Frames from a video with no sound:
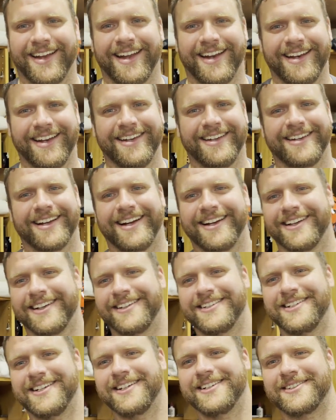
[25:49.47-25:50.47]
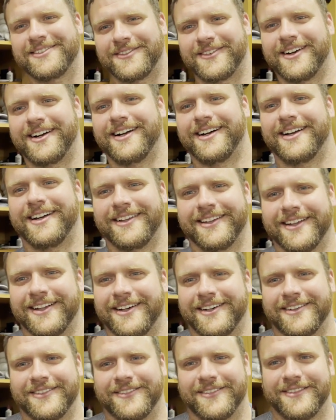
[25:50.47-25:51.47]
Any kind of cheese fry, I
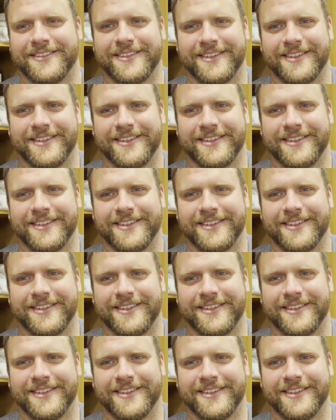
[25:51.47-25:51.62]
love.